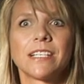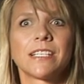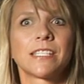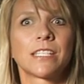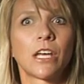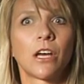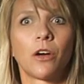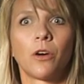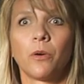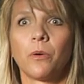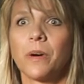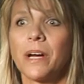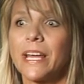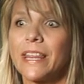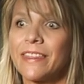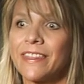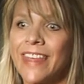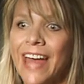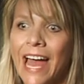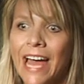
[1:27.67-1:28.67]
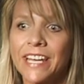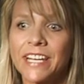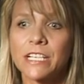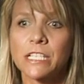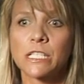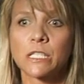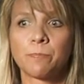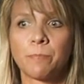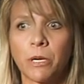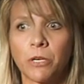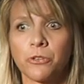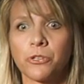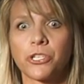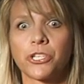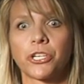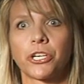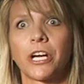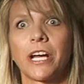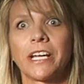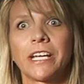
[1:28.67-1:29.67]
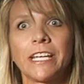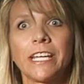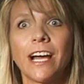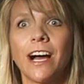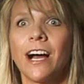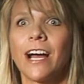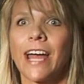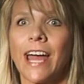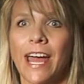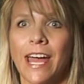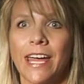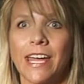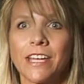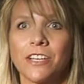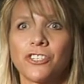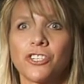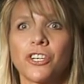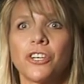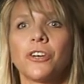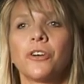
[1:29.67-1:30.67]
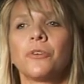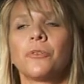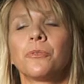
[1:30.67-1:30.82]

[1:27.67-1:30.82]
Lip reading: So that exposure at a young age